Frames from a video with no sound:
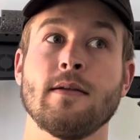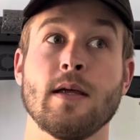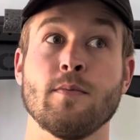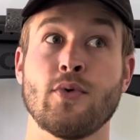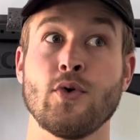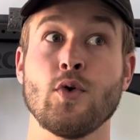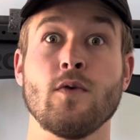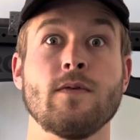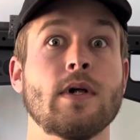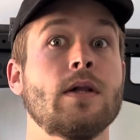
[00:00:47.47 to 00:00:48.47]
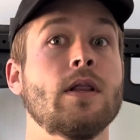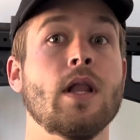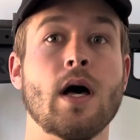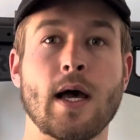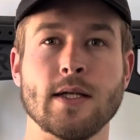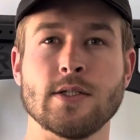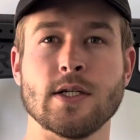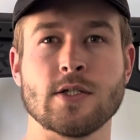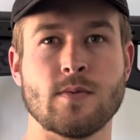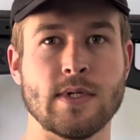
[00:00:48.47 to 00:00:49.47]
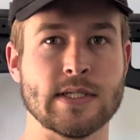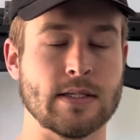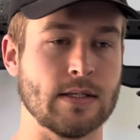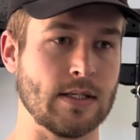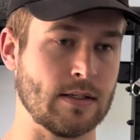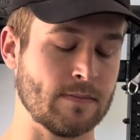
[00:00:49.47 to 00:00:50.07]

Improved a lot just recently.